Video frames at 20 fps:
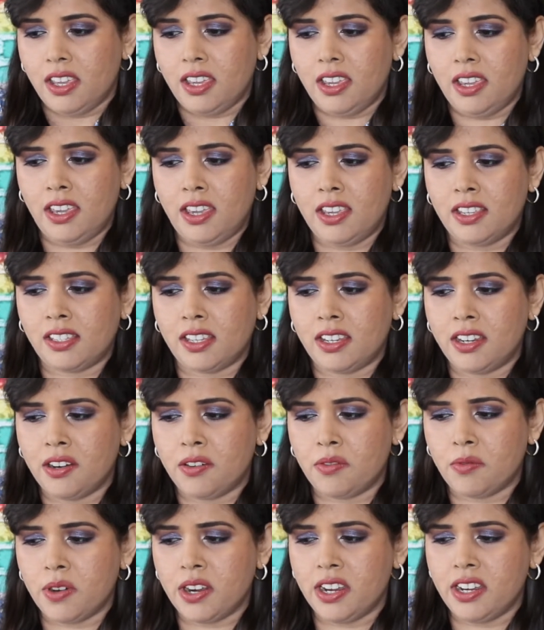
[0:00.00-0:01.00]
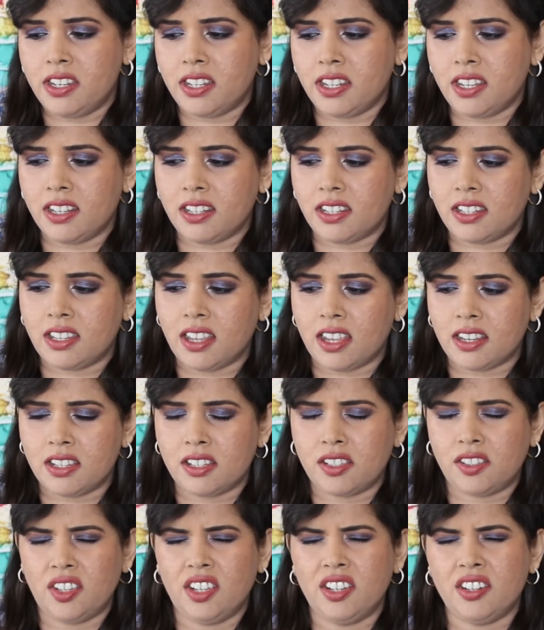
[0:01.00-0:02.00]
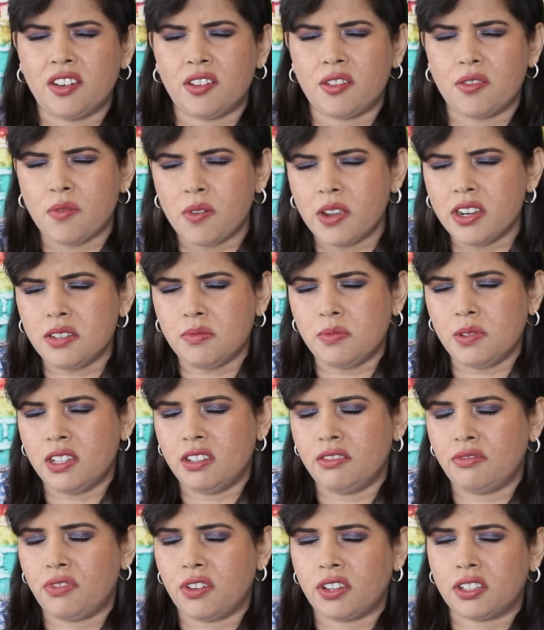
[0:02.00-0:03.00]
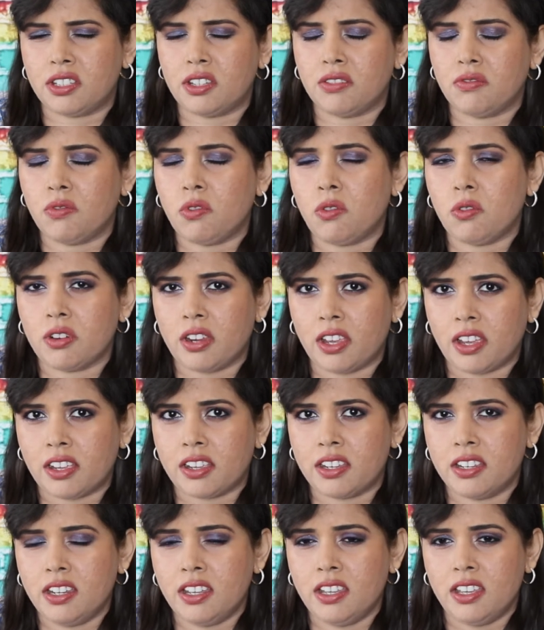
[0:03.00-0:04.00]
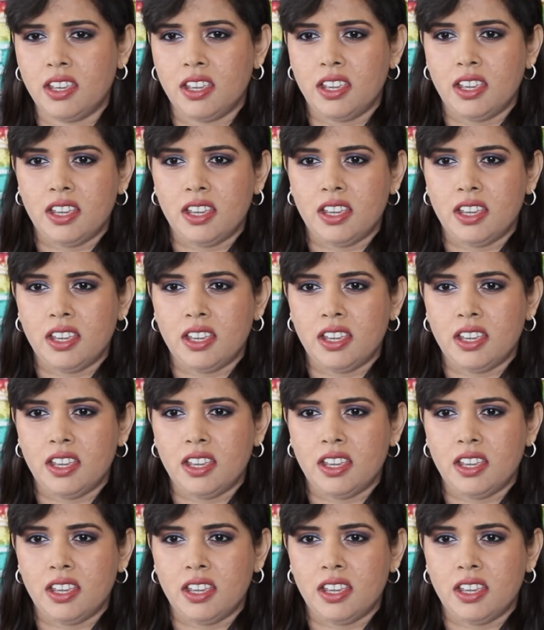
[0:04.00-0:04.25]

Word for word: is an ingredient that is incredibly effective on acne.